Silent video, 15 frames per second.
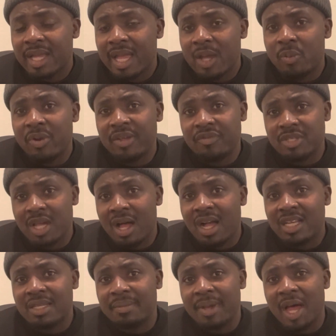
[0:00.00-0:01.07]
And we've
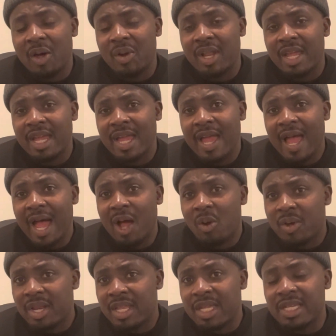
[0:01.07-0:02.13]
talked about
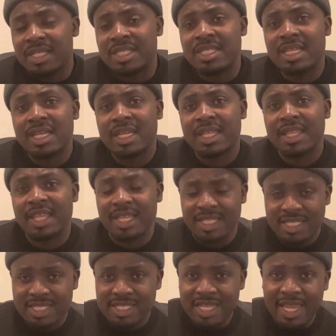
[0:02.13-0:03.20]
how it is that
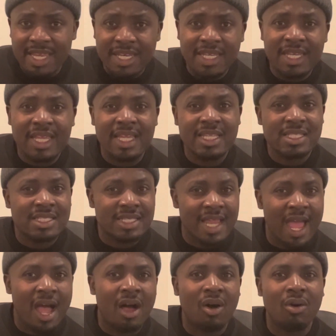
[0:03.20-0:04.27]
Satan is
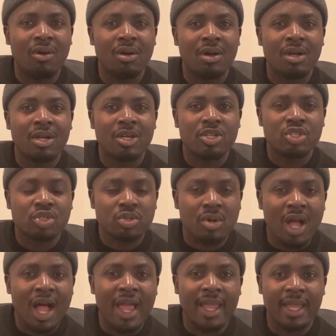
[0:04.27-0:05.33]
now
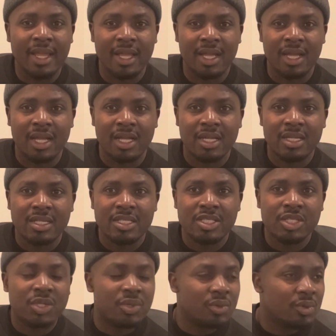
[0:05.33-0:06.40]
trying
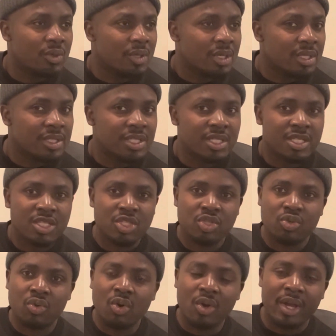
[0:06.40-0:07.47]
to
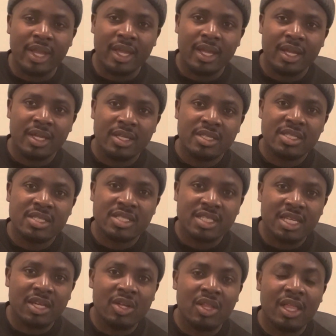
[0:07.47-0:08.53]
destroy,
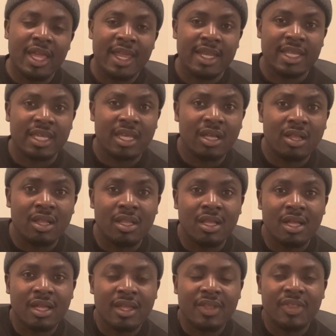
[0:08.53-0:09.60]
steal, and kill.
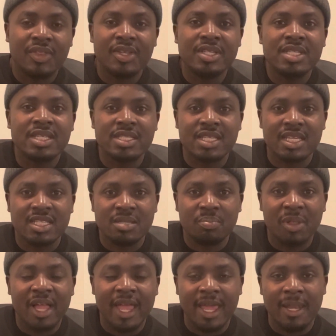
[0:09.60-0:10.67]
This is his
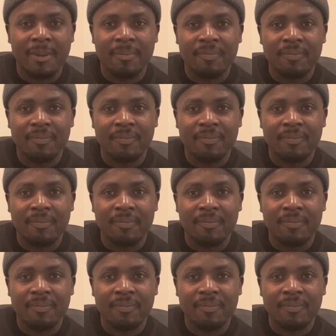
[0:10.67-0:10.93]
plan.